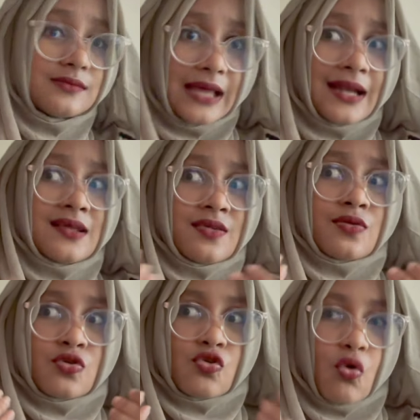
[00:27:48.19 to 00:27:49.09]
That is
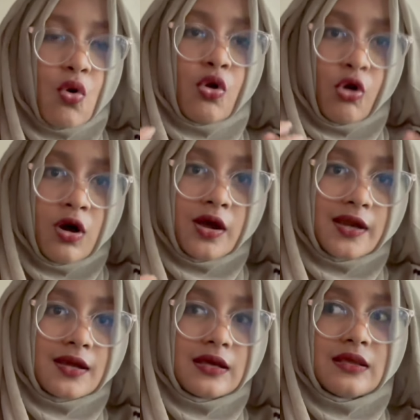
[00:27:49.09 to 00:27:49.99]
so
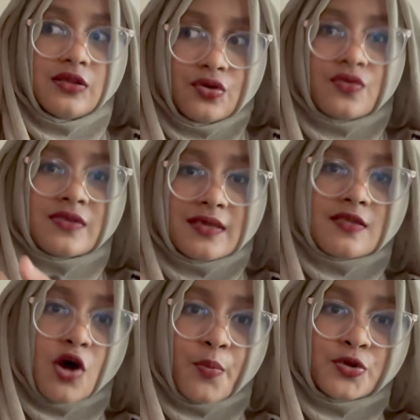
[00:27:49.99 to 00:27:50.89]
good. Use
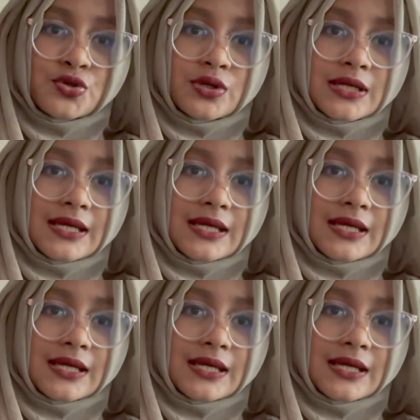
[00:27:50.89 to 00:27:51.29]
this opportunity.